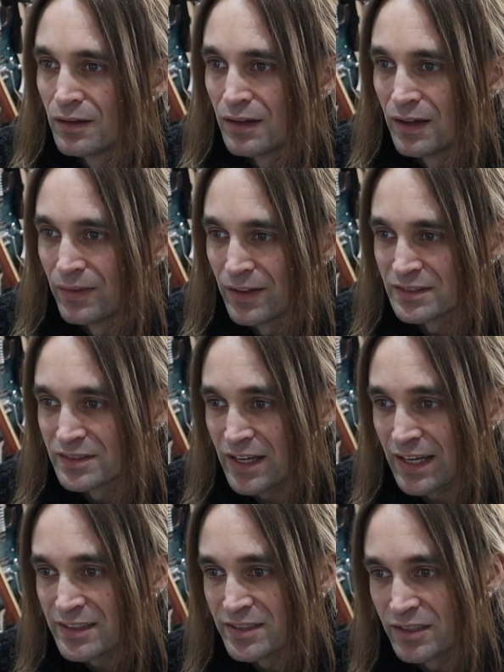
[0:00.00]
And that is the
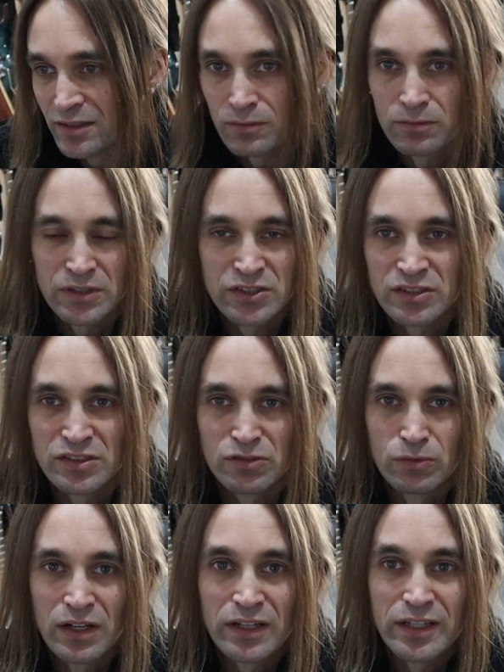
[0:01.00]
case here, which is
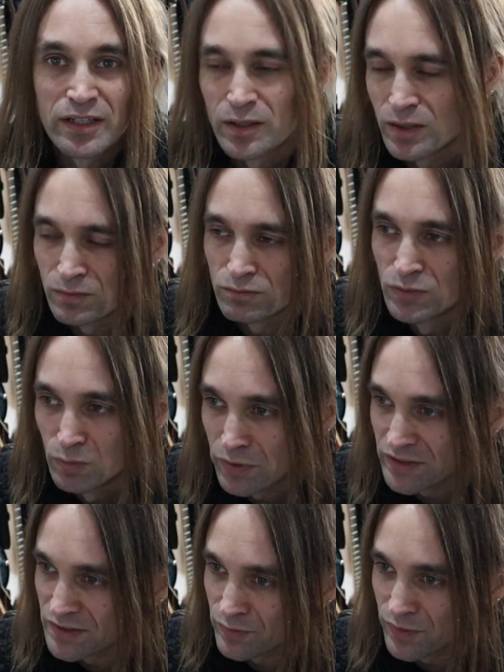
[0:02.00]
really
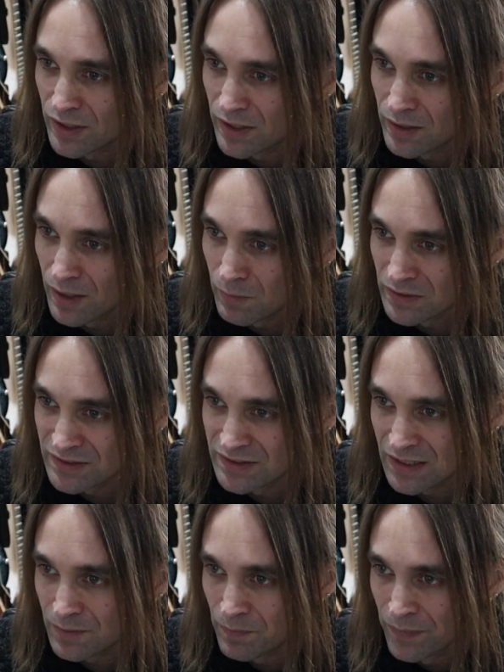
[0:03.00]
impressive, I must
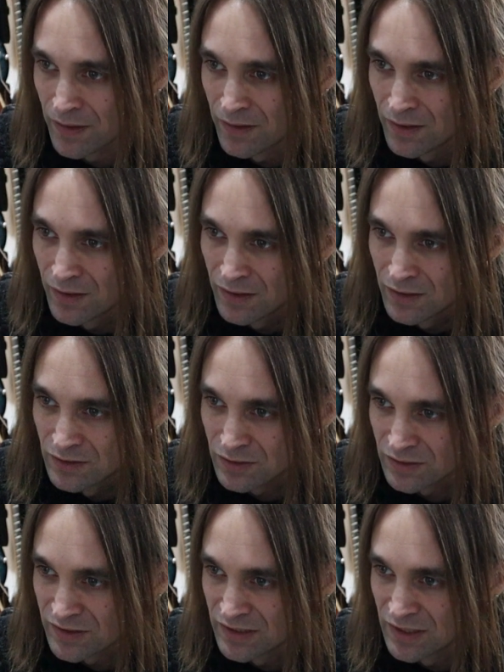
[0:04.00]
say. As you
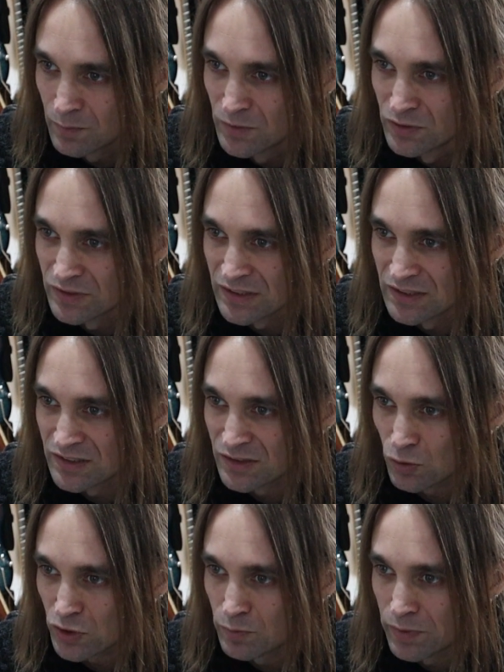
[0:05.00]
can see, I'm using a
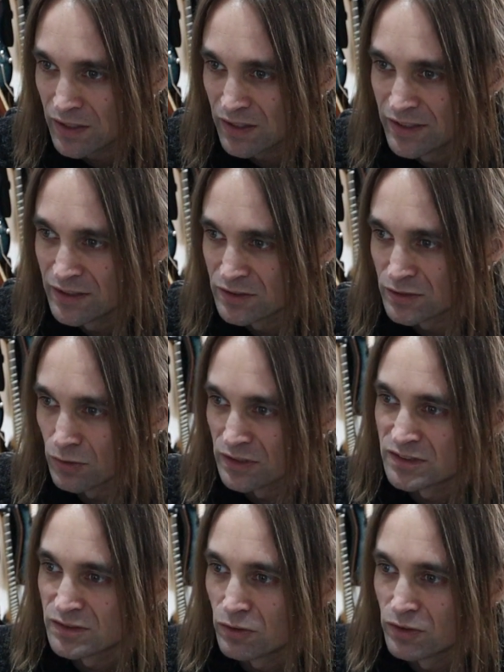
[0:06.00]
distortion pedal here, so
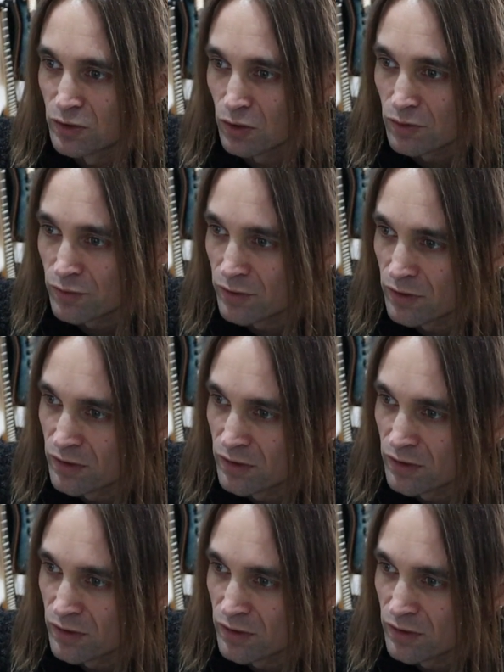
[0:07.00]
let's turn it off.